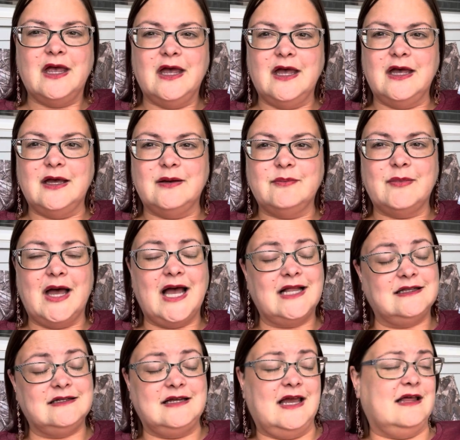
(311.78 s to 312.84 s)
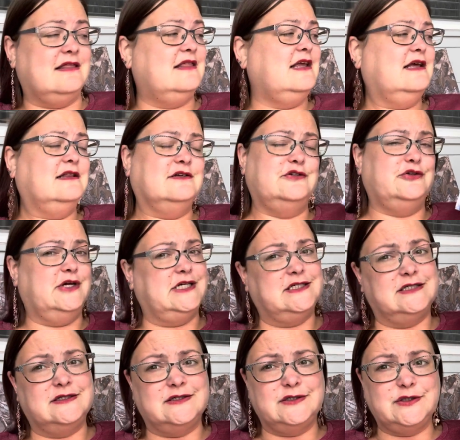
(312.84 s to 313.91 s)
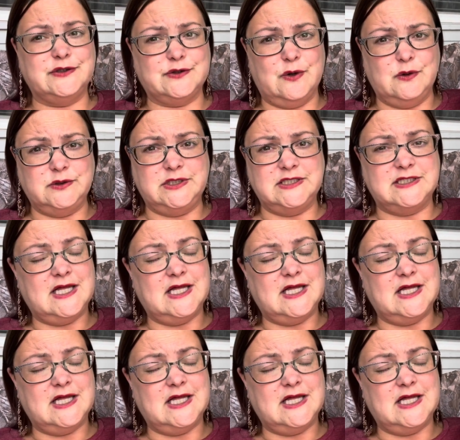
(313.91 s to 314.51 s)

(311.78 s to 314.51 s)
And yeah, the illustrations are just gorgeous,